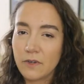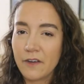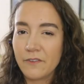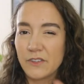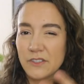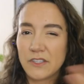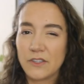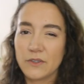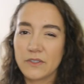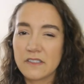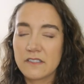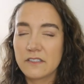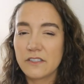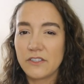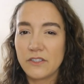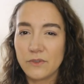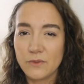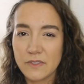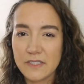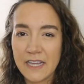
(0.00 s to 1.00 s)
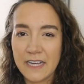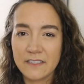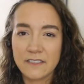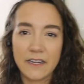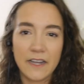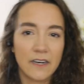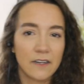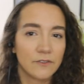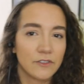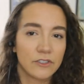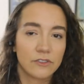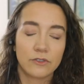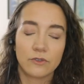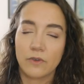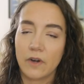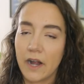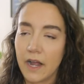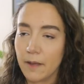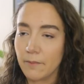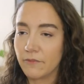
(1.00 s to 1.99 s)
Obviously, you can still use that to kind of
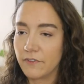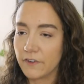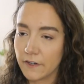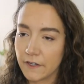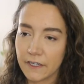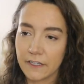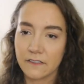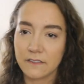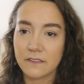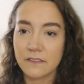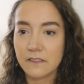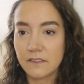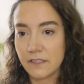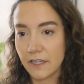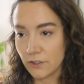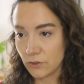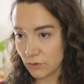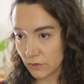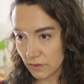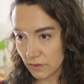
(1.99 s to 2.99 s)
describe various sexual